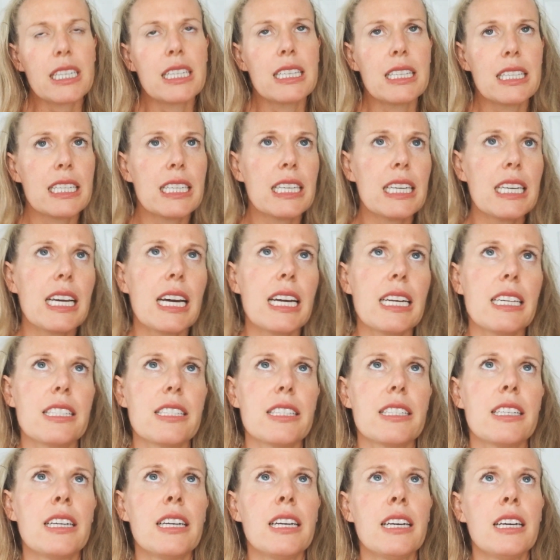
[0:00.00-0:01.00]
Leaky gut
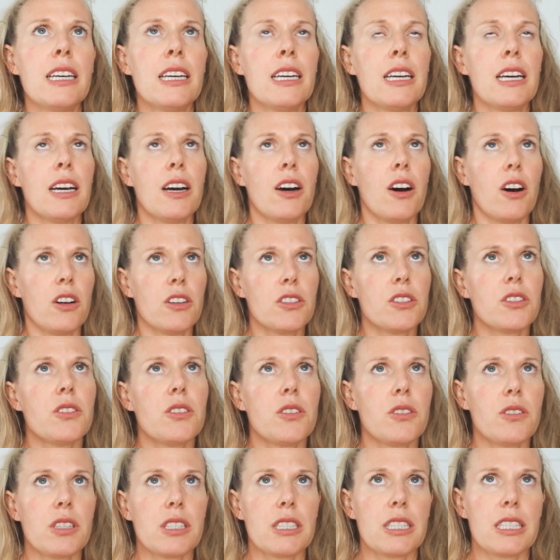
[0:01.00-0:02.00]
is also
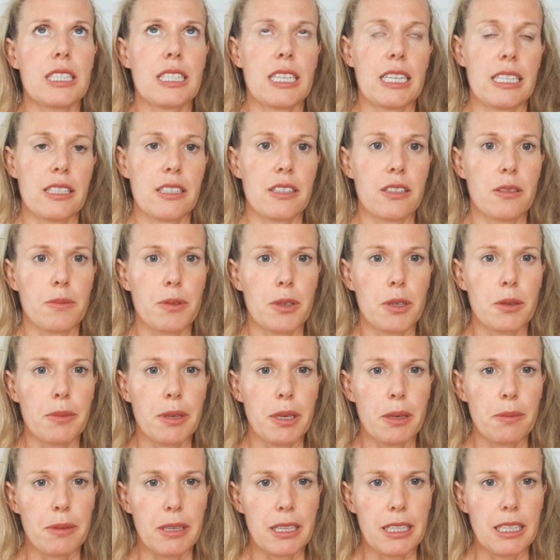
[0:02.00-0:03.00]
known as intestinal
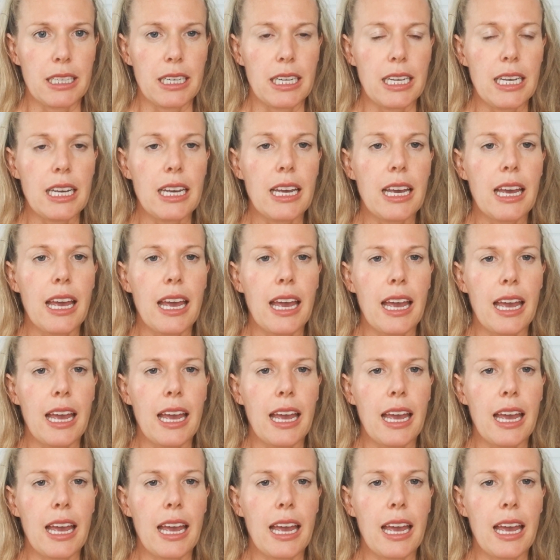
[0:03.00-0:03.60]
permeability,